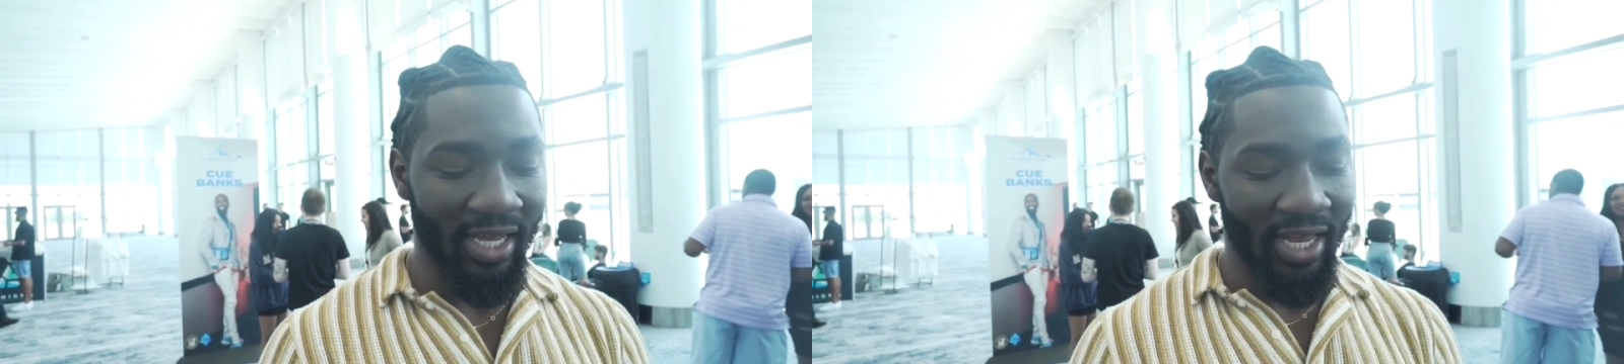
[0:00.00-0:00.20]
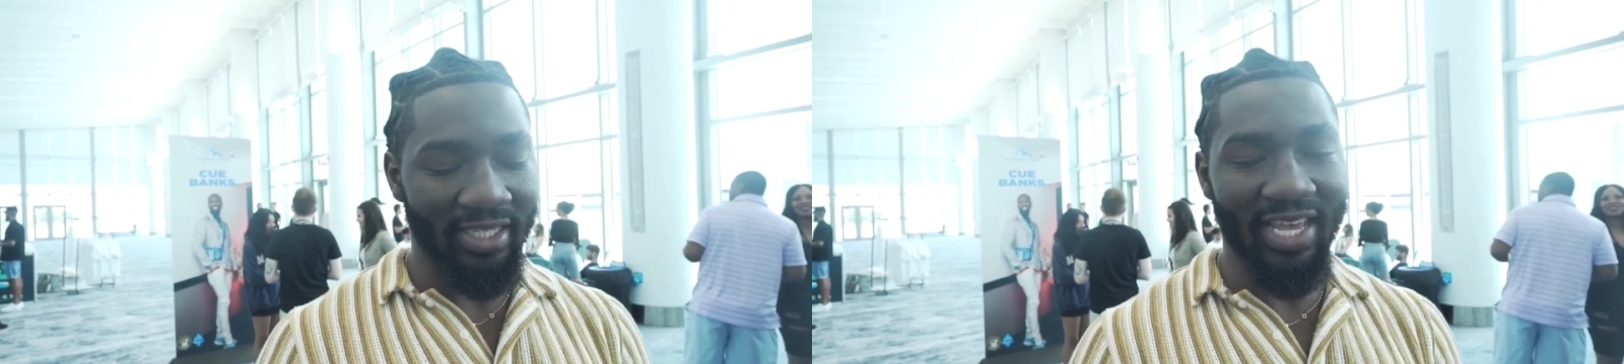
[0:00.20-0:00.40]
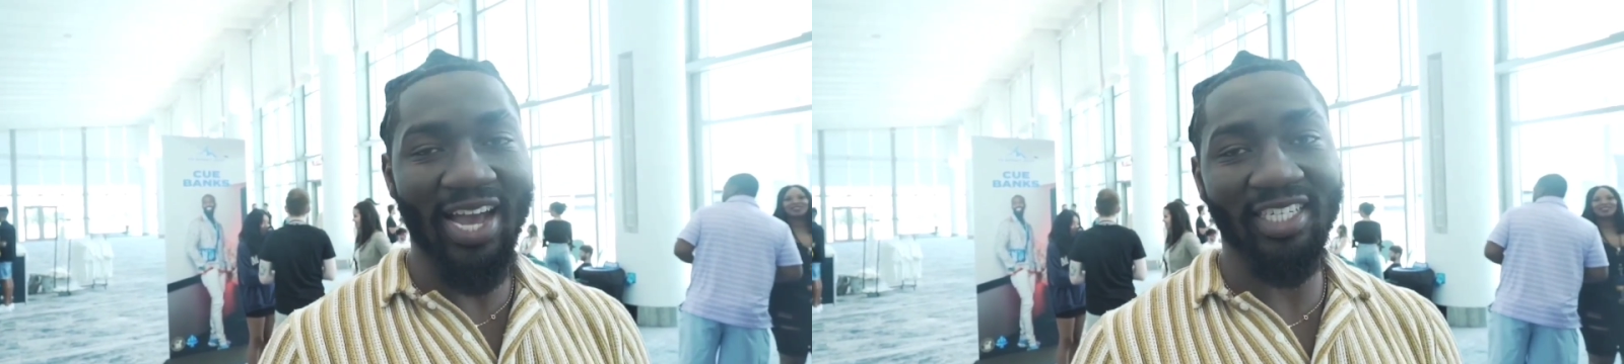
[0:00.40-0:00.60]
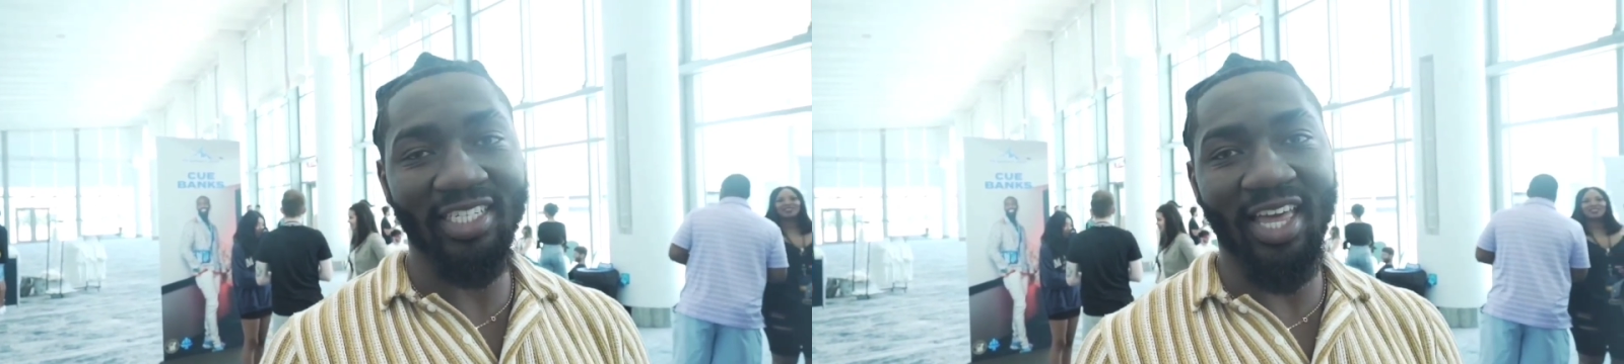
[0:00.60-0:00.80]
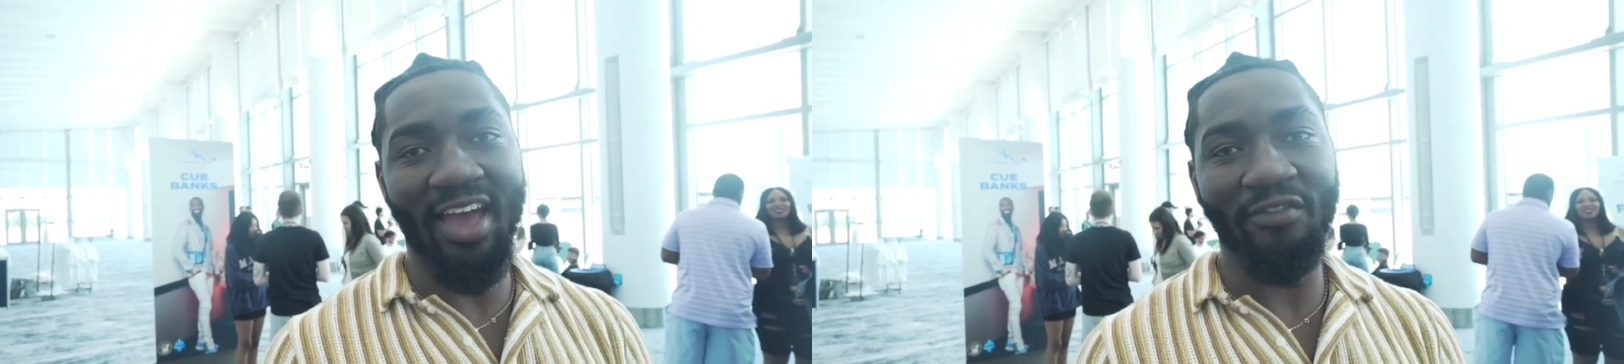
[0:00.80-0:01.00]
it's
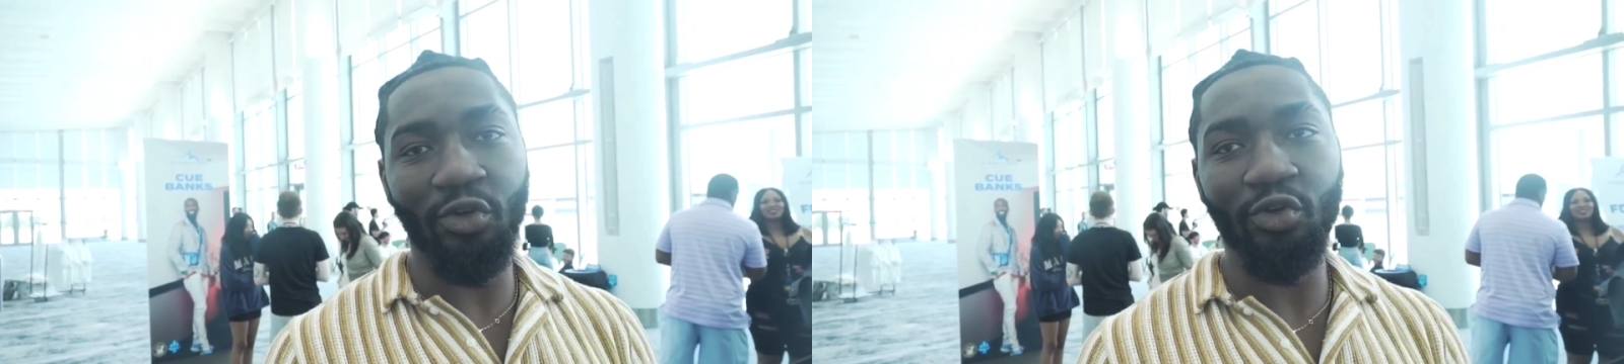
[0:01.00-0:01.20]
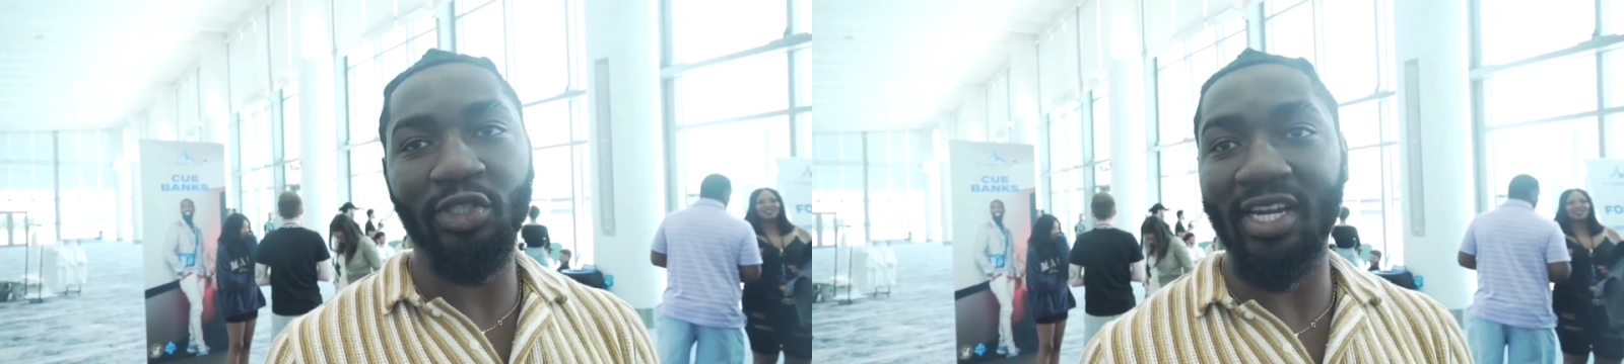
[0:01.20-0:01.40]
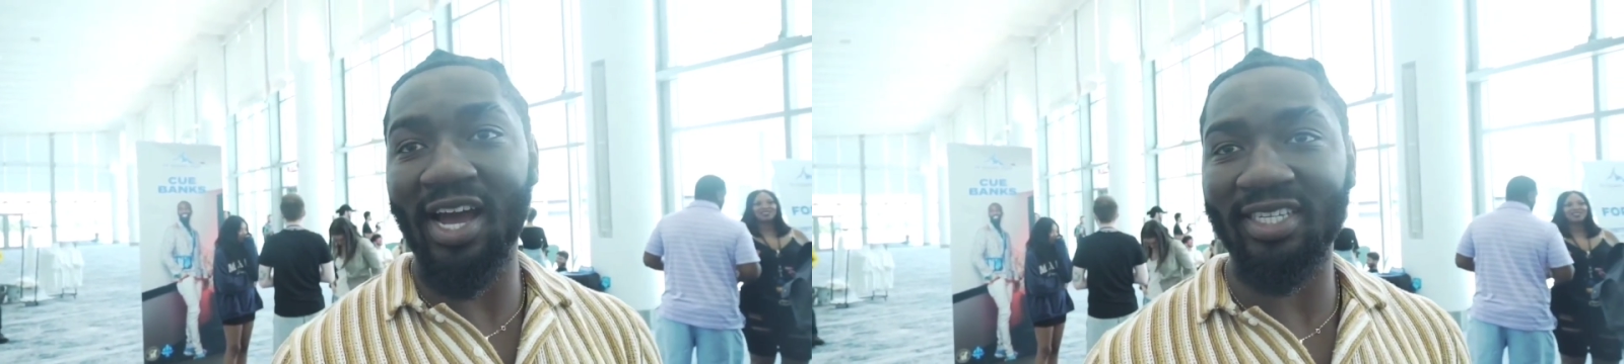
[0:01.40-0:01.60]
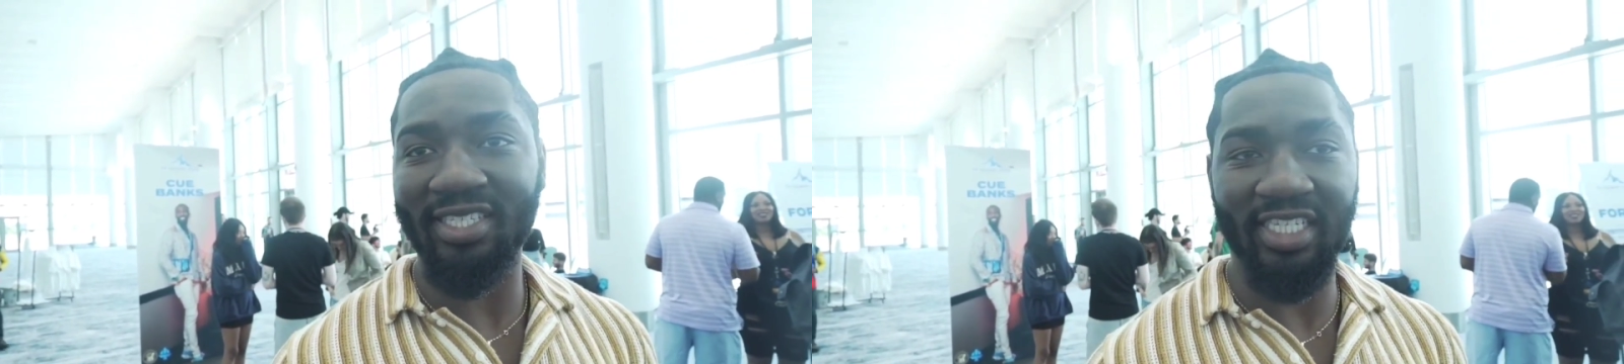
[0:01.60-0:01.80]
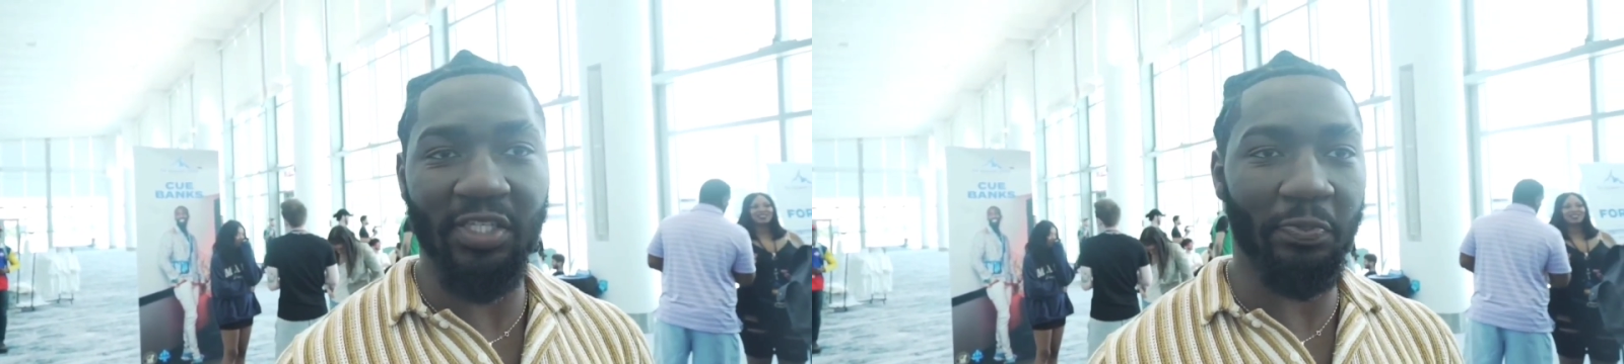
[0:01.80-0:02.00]
actually
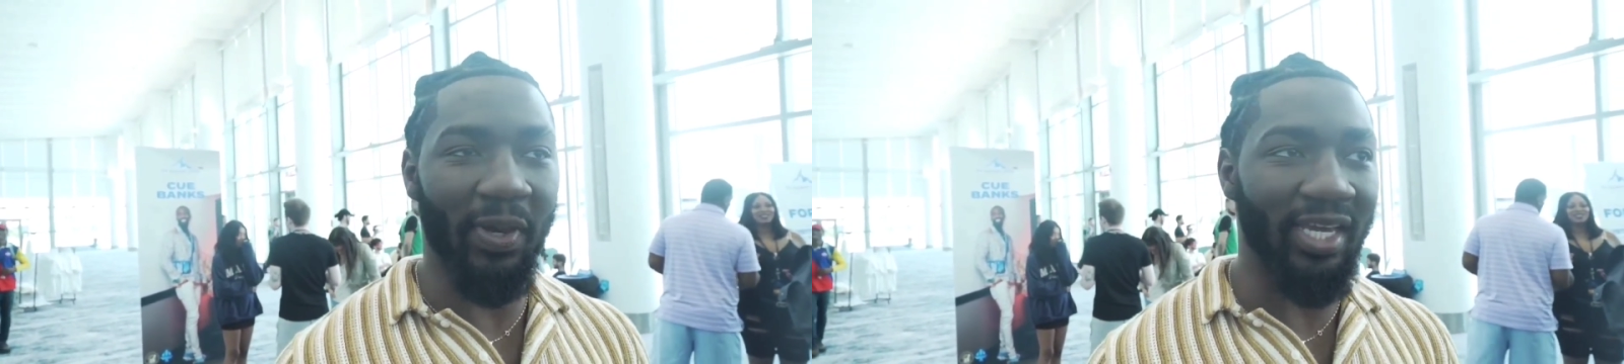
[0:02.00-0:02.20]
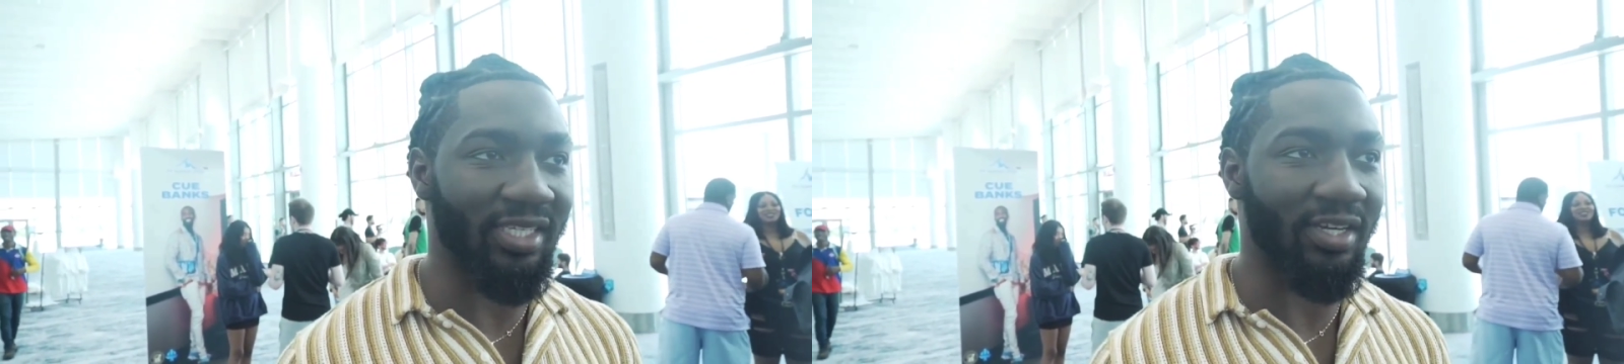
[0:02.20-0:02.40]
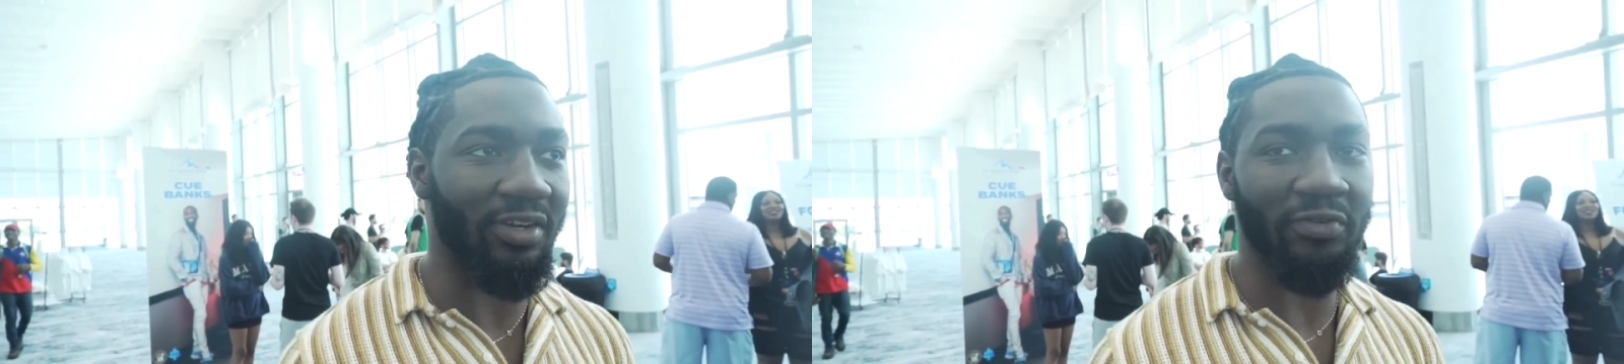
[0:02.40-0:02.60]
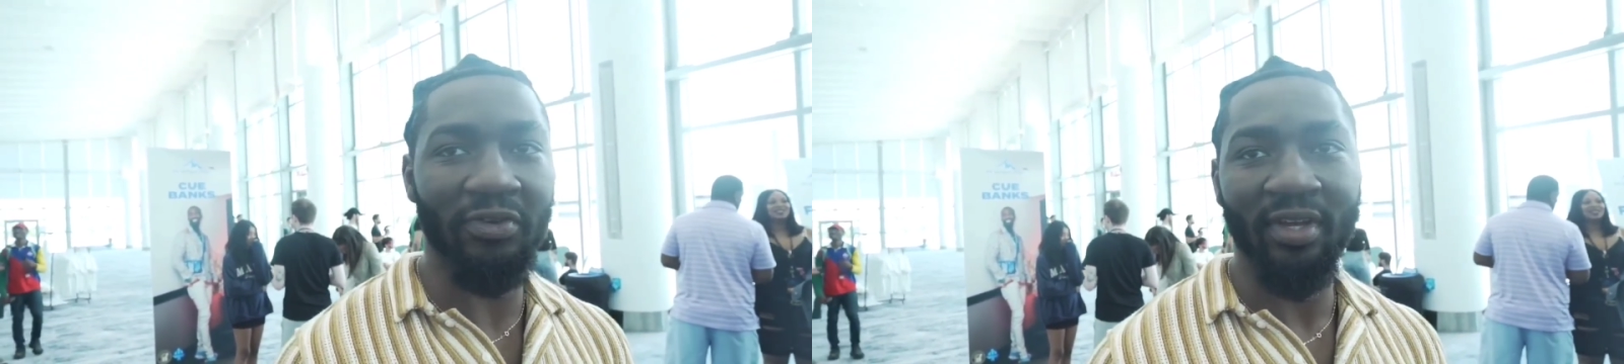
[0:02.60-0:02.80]
evolutionizing the space of.